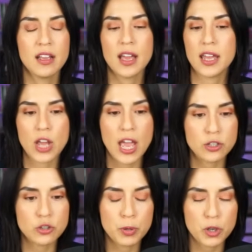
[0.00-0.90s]

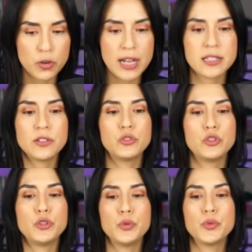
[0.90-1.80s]
And progressive
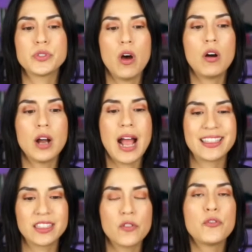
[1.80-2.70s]
Jews are
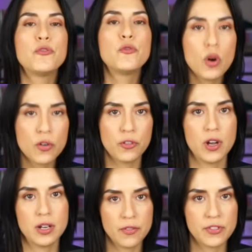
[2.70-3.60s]
at the
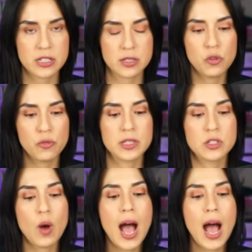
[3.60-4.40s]
forefront of this movement, so I